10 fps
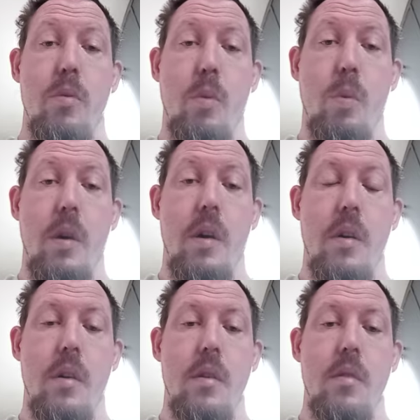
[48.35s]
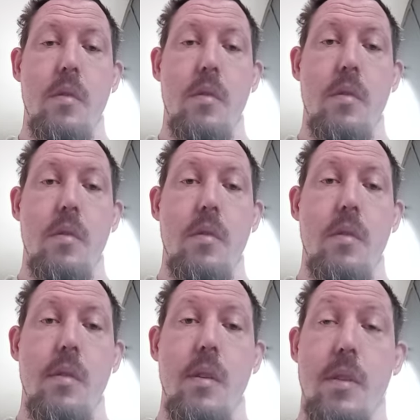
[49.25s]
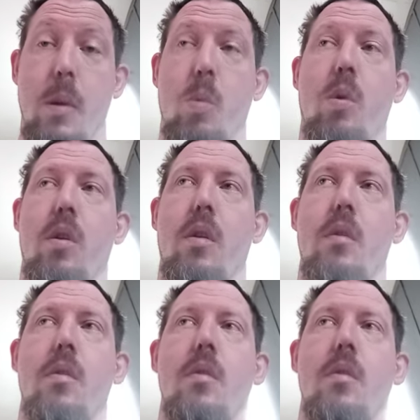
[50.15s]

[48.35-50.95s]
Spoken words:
the way they were.